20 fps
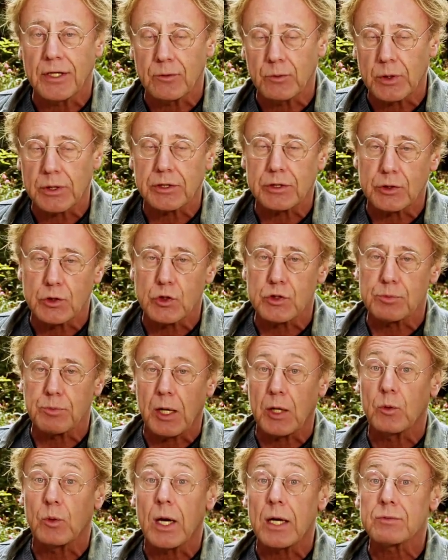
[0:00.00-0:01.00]
Now we're going to use
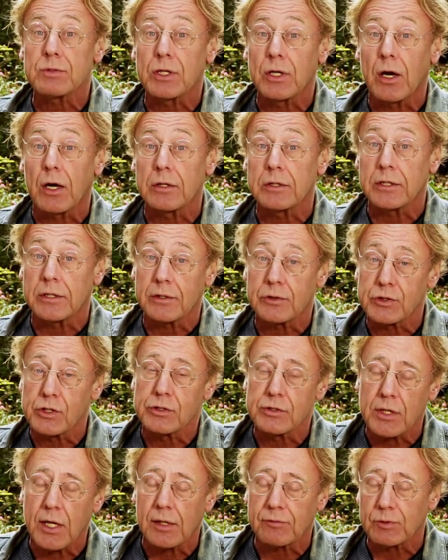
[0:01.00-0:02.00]
my wife's garden here,
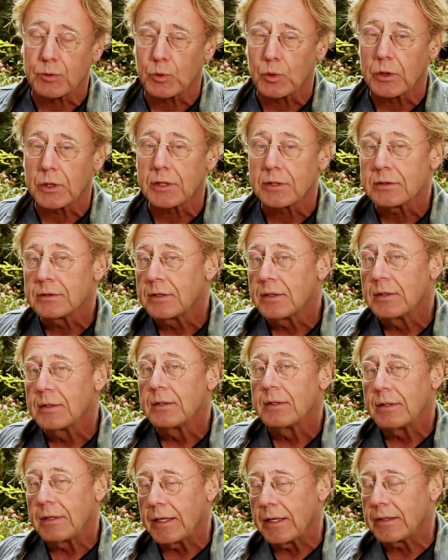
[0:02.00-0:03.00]
she's off to work,
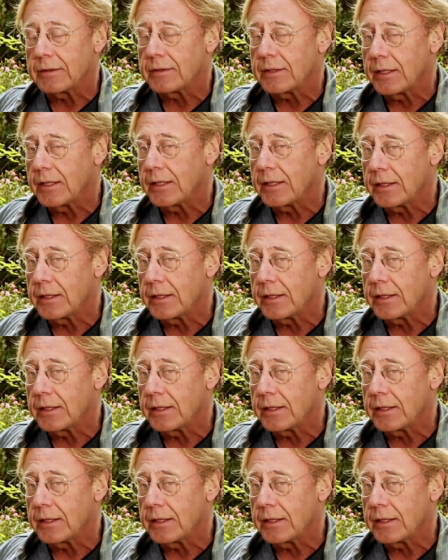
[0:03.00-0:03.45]
and